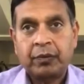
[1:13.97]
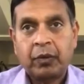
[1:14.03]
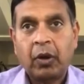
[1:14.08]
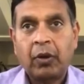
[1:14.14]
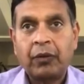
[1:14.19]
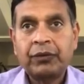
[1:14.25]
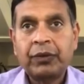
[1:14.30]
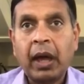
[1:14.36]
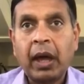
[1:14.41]

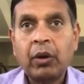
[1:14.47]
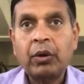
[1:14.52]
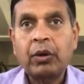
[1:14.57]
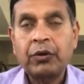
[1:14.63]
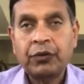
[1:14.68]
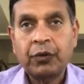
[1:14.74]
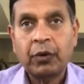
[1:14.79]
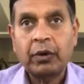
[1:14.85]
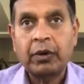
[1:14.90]
of thyroid
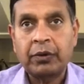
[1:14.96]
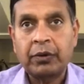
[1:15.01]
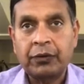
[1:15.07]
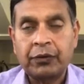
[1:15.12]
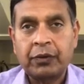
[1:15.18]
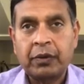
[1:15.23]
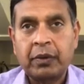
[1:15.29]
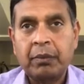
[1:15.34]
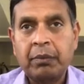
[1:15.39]

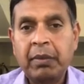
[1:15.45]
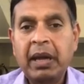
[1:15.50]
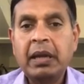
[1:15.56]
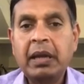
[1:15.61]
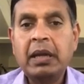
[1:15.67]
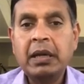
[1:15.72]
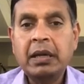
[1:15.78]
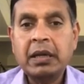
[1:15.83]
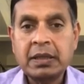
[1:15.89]
disorders
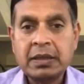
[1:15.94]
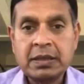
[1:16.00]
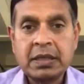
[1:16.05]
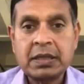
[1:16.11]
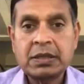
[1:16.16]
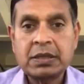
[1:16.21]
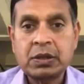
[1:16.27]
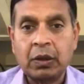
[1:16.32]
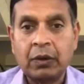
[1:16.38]
mainly
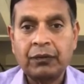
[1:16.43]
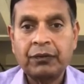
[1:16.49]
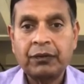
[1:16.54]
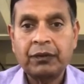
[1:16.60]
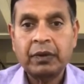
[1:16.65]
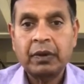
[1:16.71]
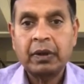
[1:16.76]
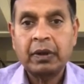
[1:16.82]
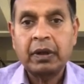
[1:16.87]
consist of
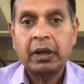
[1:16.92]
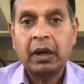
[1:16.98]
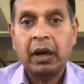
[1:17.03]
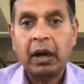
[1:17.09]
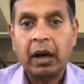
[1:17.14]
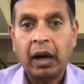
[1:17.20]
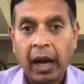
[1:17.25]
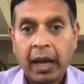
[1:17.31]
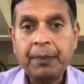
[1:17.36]

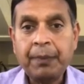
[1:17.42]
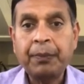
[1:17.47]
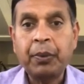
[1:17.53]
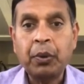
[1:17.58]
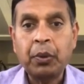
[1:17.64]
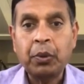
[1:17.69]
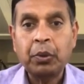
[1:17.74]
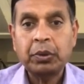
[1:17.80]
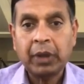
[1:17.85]

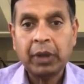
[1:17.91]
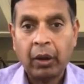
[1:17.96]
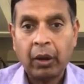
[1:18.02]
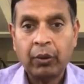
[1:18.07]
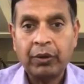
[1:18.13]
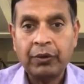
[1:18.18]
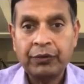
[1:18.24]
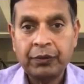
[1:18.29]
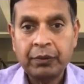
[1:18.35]

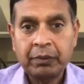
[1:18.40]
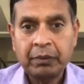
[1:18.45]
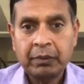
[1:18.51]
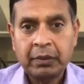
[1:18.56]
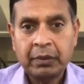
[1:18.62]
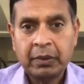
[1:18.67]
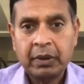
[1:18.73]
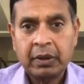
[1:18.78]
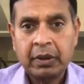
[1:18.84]
hypothyroidism,
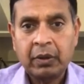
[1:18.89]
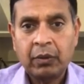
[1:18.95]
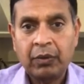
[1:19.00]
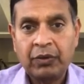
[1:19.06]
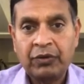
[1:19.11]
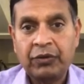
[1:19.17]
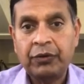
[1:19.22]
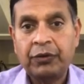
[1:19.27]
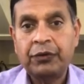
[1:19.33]

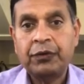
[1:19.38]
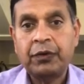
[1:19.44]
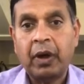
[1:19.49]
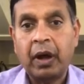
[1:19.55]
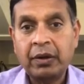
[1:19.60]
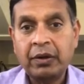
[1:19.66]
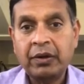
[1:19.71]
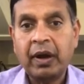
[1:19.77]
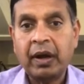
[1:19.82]
which is
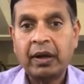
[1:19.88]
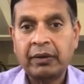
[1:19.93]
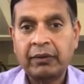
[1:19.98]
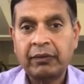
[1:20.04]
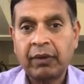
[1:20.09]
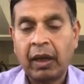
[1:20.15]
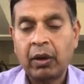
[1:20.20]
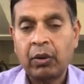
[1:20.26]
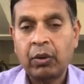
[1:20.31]
underactive
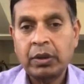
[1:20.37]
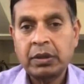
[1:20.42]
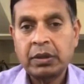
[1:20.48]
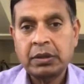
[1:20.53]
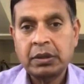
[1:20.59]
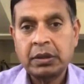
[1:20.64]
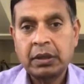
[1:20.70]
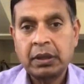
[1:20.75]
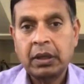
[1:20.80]
thyroid,
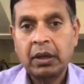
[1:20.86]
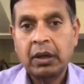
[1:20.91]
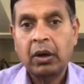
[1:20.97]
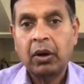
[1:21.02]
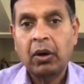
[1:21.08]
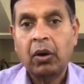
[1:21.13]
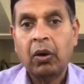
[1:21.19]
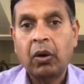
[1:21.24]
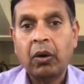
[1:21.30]

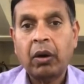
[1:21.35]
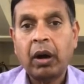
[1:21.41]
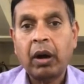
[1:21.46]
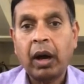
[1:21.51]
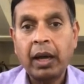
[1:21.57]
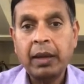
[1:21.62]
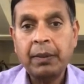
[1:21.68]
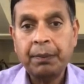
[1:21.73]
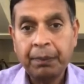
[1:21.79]
or
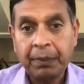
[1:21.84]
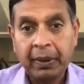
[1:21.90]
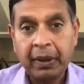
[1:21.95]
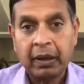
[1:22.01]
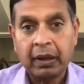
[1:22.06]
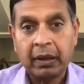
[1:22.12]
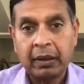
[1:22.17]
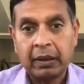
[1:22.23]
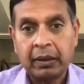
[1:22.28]

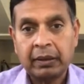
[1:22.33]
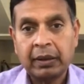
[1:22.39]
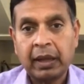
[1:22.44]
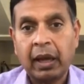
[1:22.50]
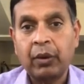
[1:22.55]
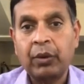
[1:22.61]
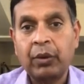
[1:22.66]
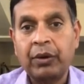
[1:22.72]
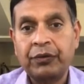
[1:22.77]

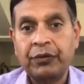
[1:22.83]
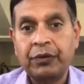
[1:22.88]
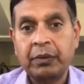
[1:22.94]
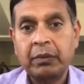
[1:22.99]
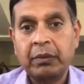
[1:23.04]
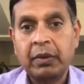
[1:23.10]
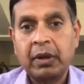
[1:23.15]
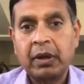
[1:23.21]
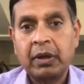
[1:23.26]

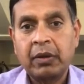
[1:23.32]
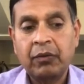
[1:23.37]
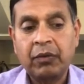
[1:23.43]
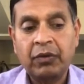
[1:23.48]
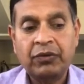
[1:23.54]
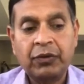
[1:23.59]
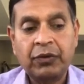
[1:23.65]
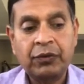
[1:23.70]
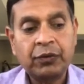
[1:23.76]
hyperthyroidism,
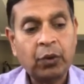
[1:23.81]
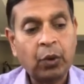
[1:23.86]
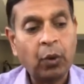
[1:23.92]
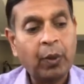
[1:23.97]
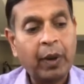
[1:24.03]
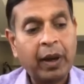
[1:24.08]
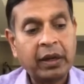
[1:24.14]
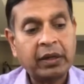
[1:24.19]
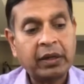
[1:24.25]
which is
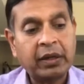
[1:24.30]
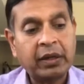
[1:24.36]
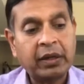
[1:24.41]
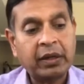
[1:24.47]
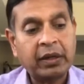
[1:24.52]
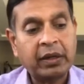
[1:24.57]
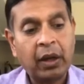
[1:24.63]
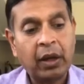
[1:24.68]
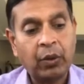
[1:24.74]
overactive
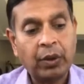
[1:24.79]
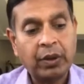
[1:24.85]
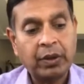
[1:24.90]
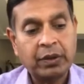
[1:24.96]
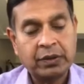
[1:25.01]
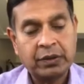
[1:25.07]
thyroid.